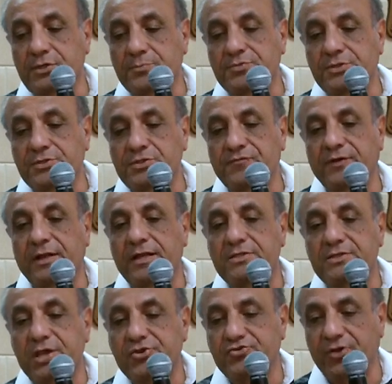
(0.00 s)
Egyptian
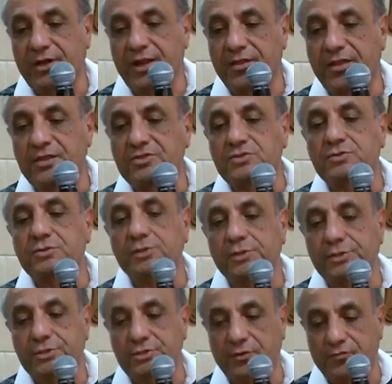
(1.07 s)
civilization in the
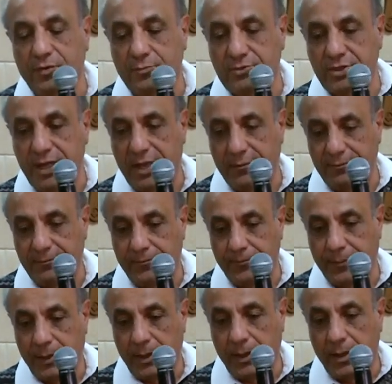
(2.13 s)
storage of the museum,
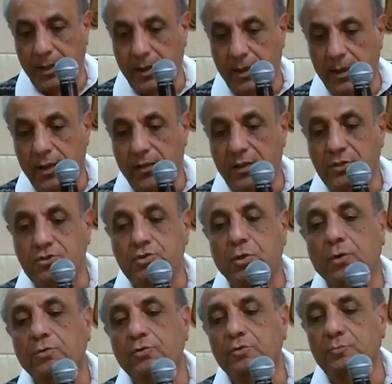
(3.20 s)
the
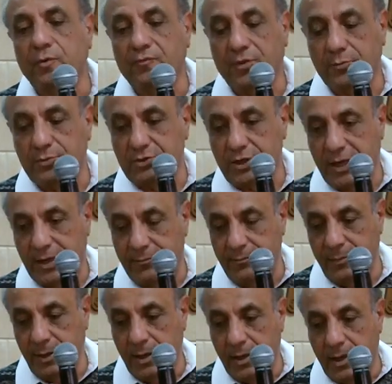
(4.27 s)
storeroom of the museum,
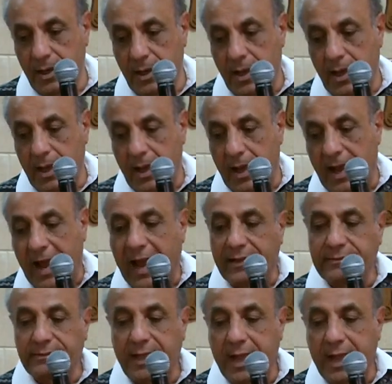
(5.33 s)
and